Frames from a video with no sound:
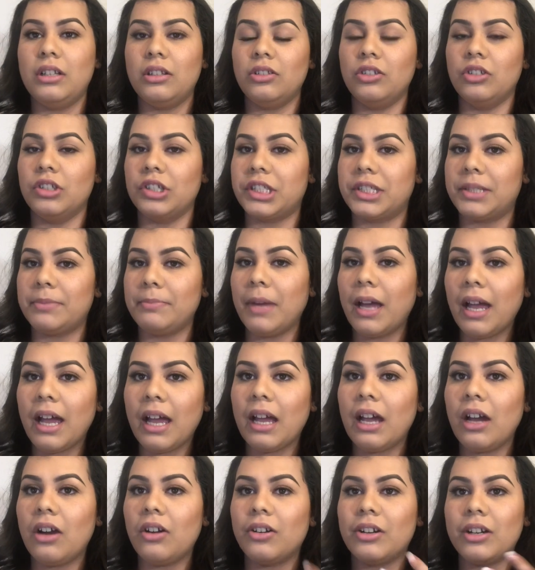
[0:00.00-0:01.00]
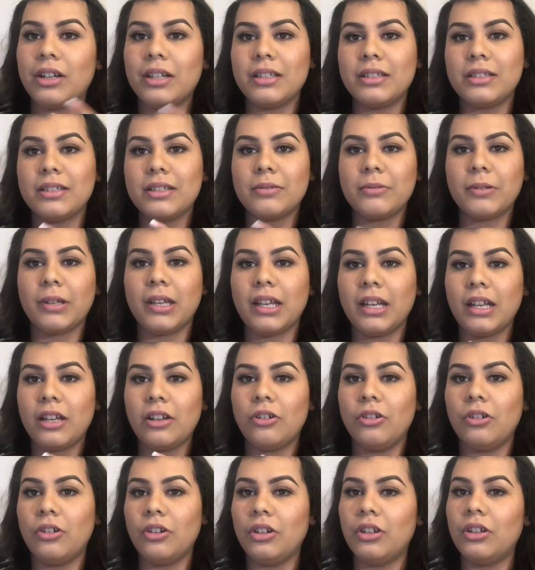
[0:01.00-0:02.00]
looks matte or ends up
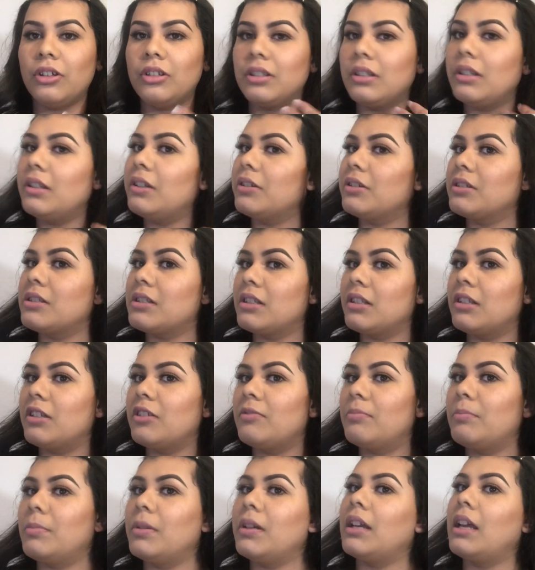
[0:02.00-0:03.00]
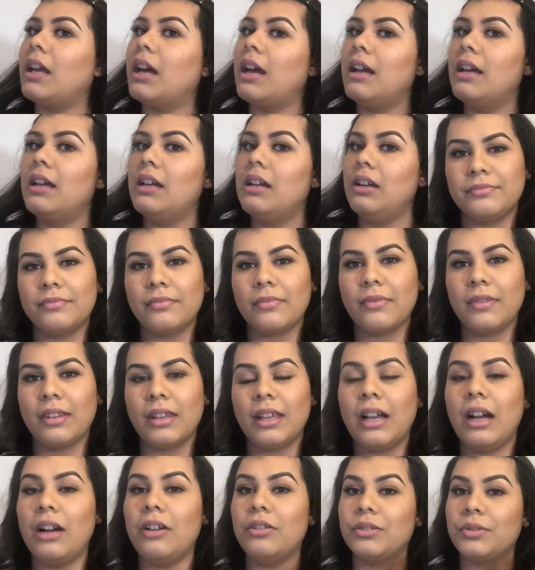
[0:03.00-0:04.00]
getting oily or stuff. But yeah,
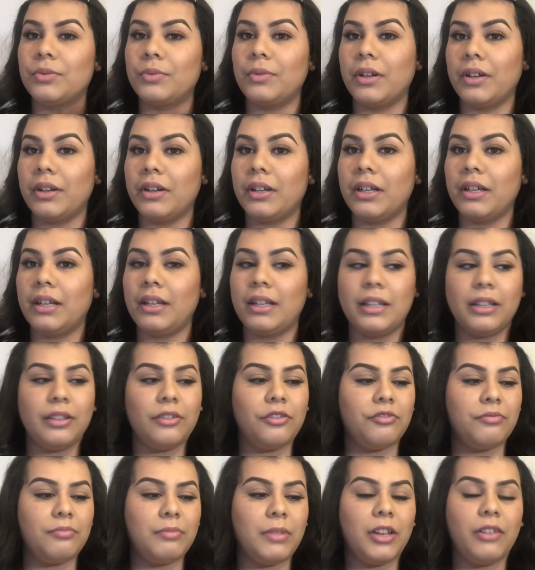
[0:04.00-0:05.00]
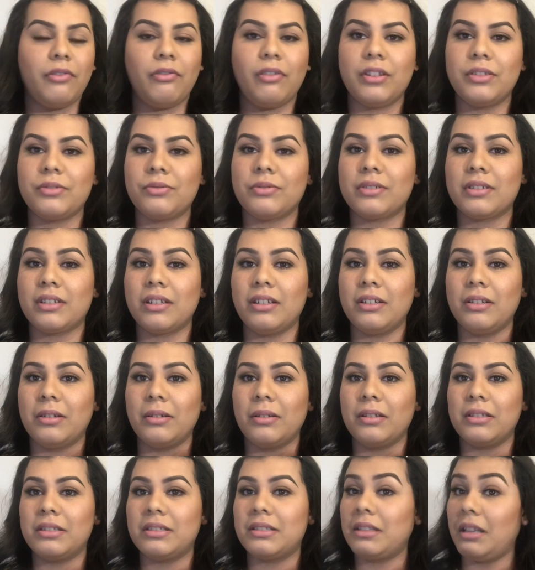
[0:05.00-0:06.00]
I was worried if my face was
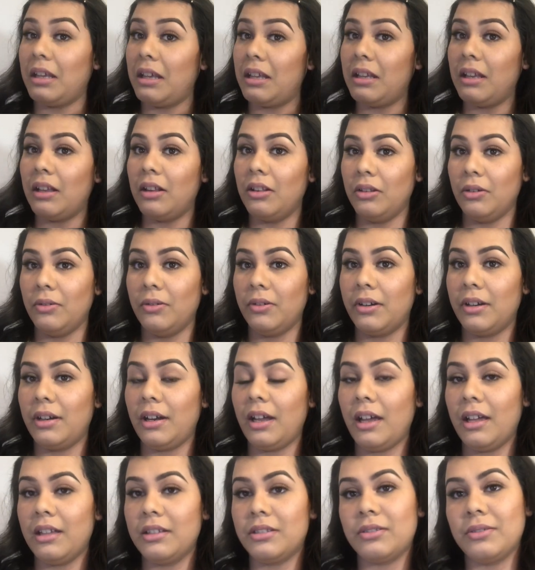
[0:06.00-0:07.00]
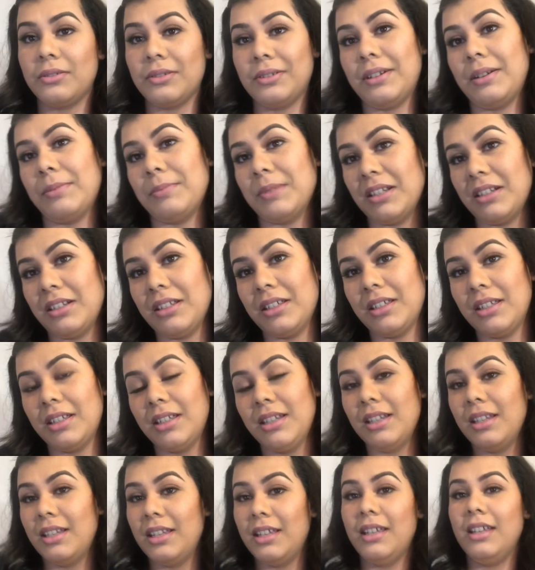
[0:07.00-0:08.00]
gonna stay yellow or not, so I'm gonna
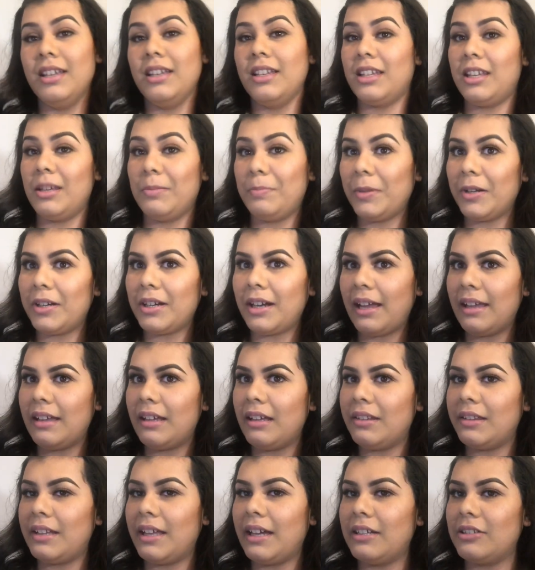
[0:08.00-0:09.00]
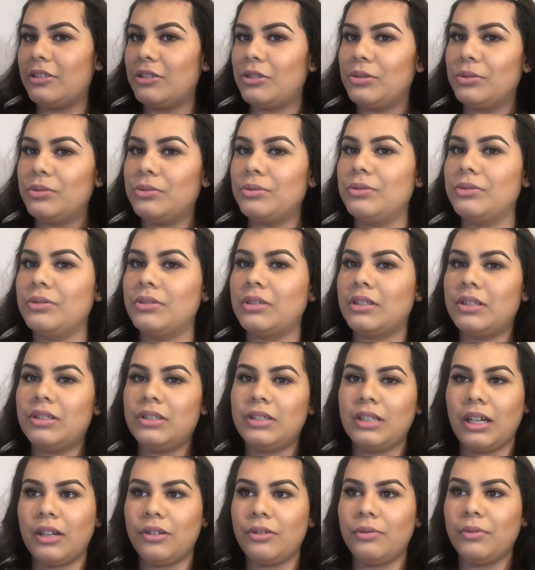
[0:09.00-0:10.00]
keep an eye on that too, because
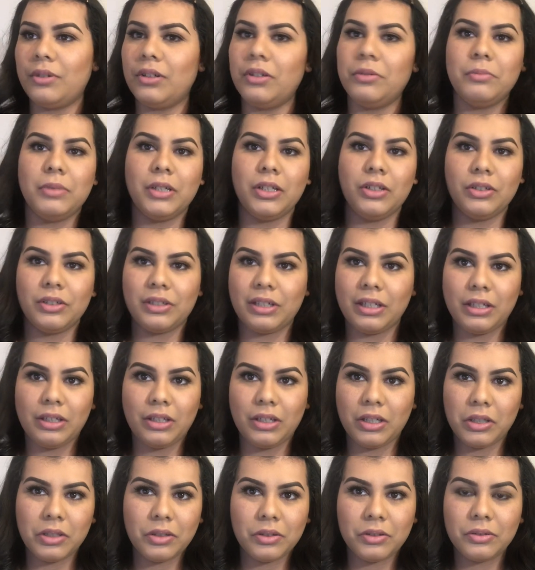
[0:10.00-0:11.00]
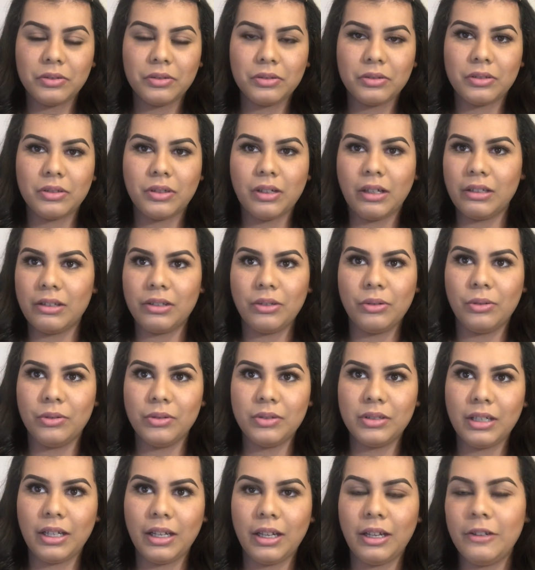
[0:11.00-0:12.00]
I don't want to be looking yellow throughout the whole
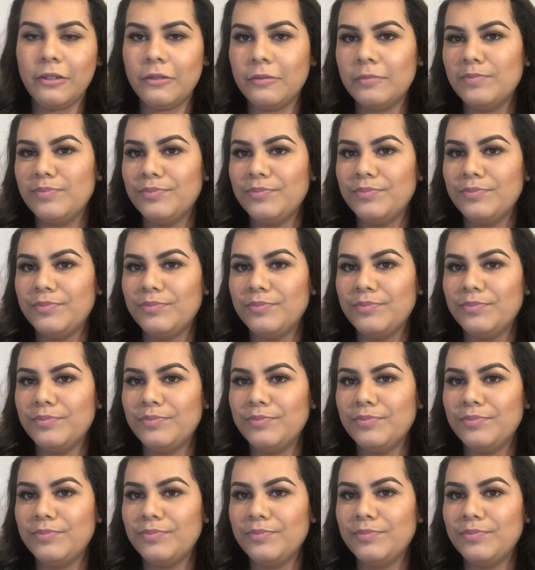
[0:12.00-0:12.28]
day.